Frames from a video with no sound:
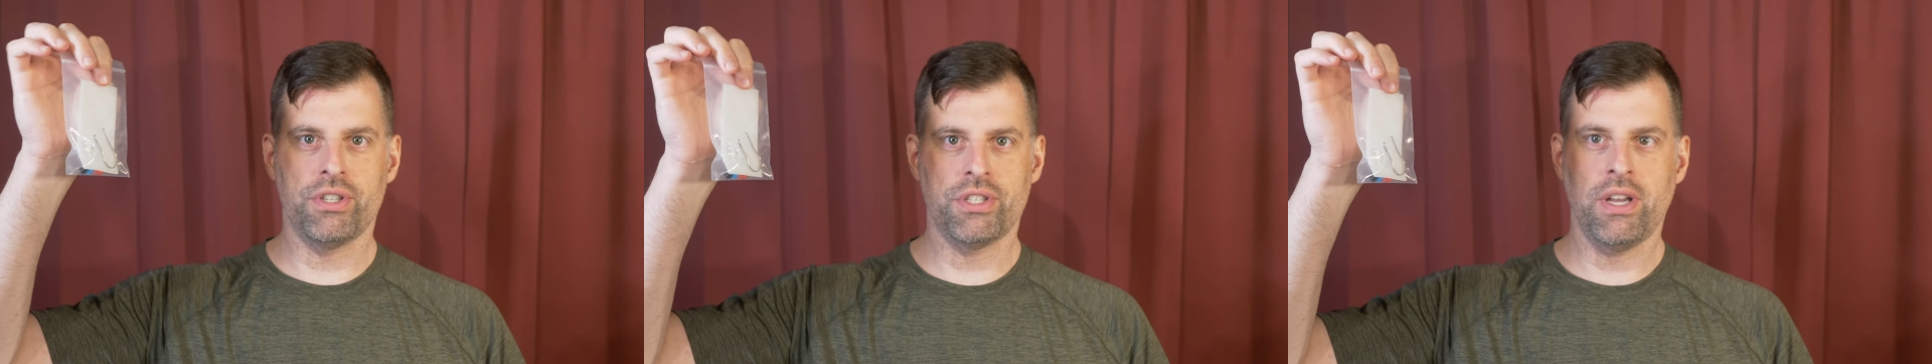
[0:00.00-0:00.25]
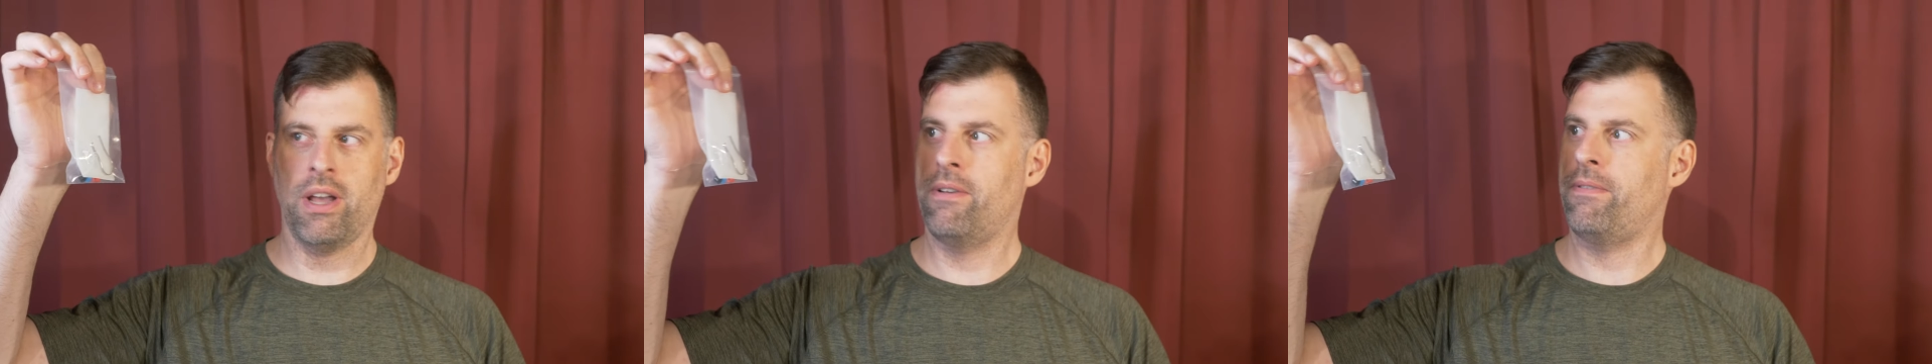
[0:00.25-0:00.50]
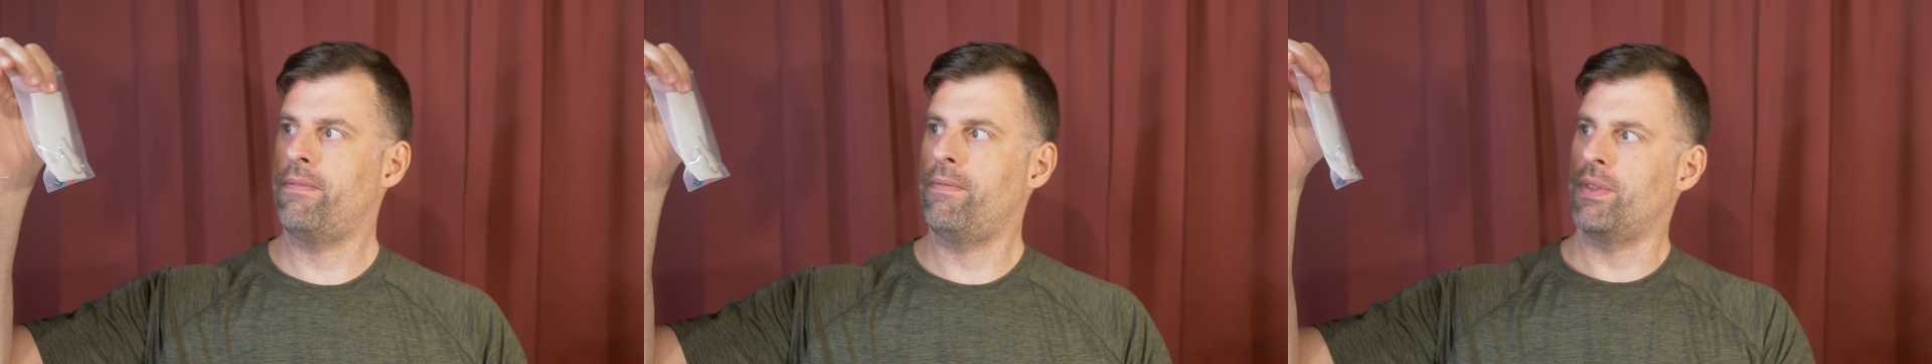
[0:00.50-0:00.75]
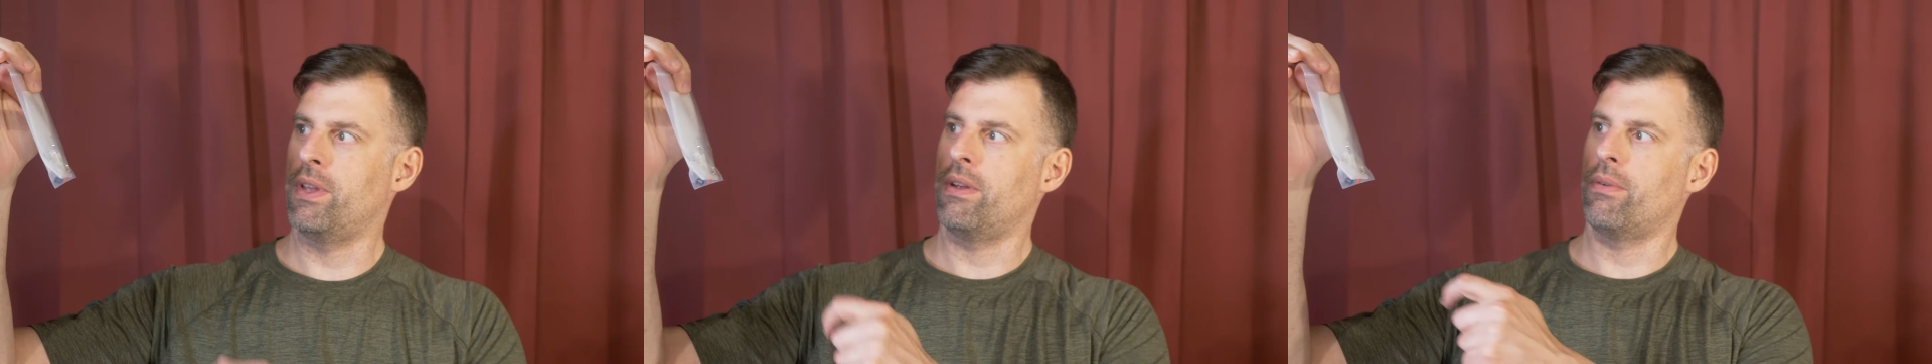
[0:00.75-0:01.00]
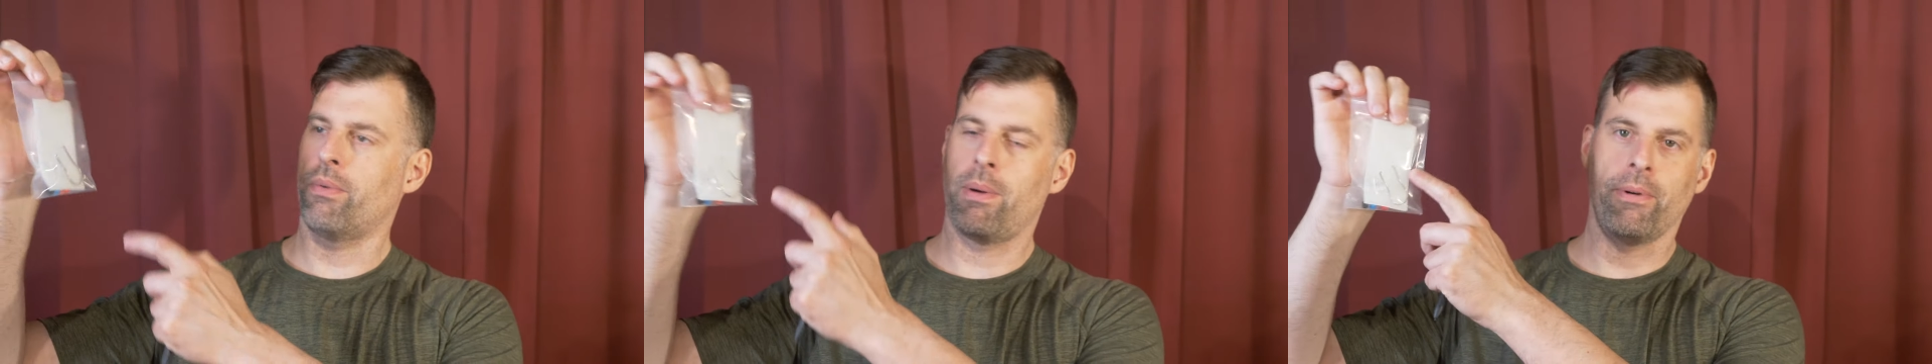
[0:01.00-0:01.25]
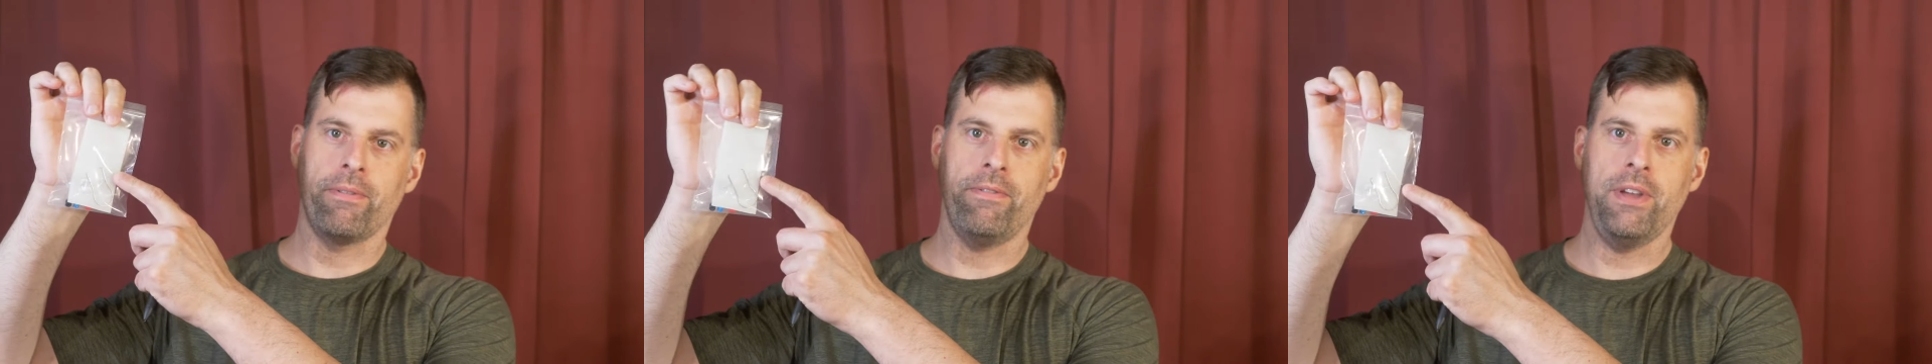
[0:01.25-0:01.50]
stuff,
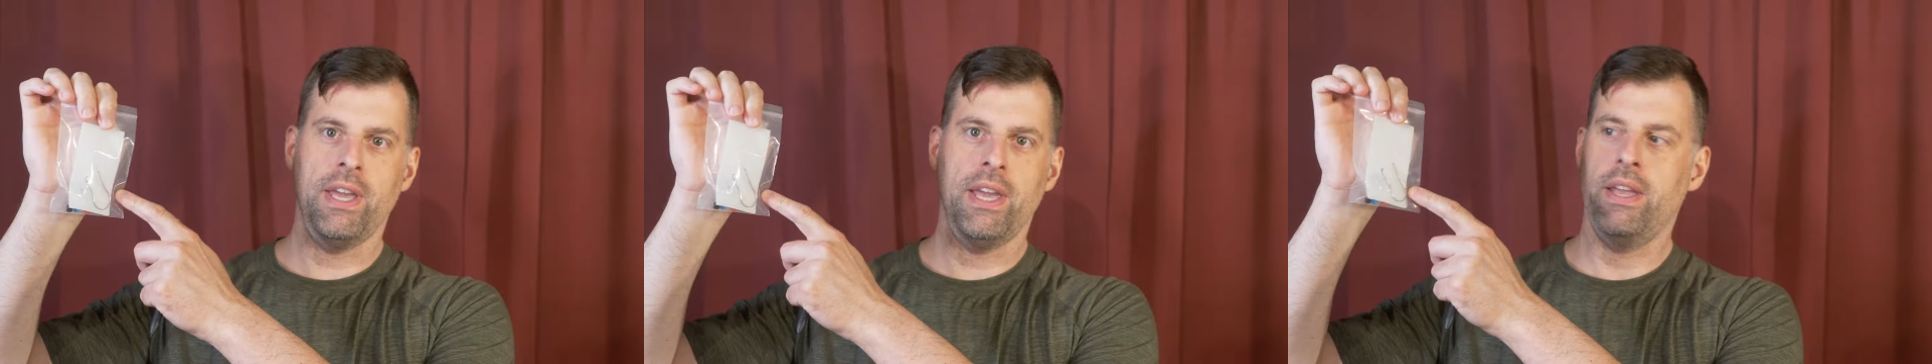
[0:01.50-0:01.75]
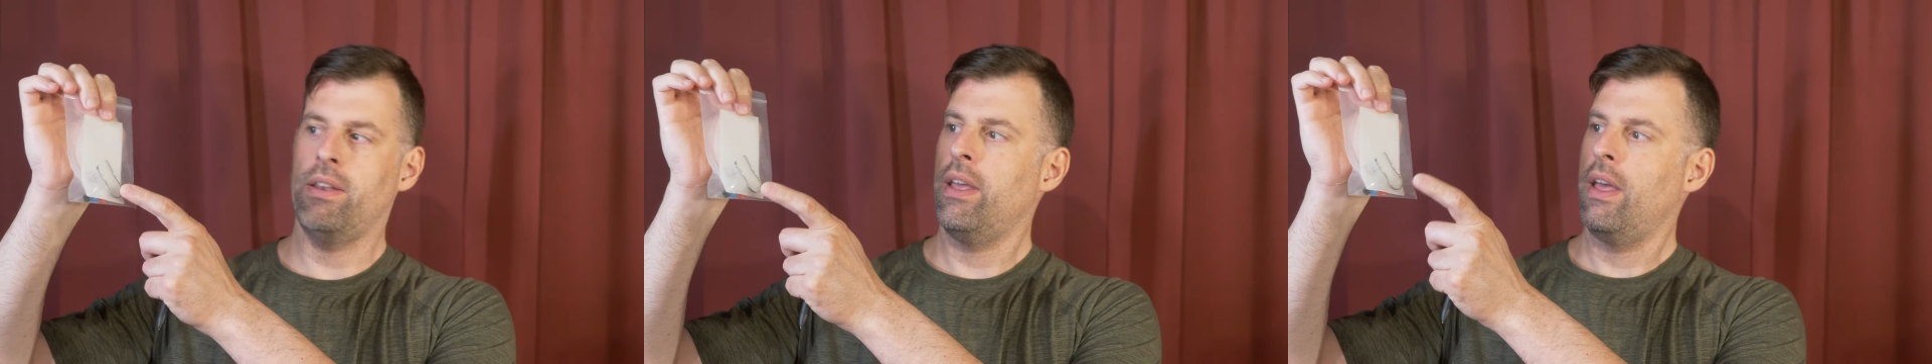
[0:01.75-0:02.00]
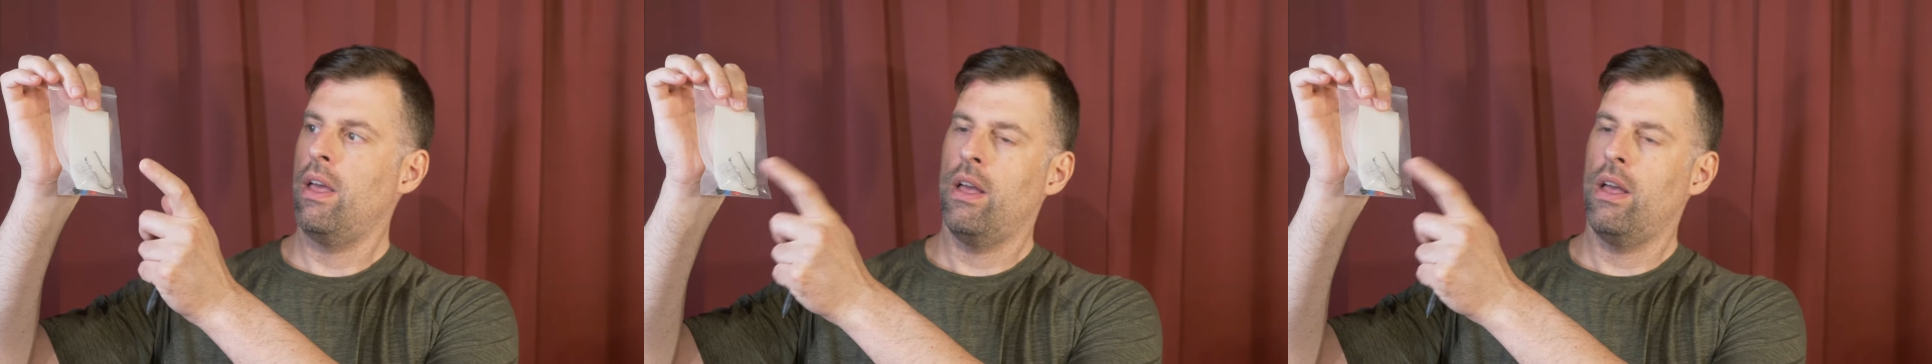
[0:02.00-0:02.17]
rubber feet,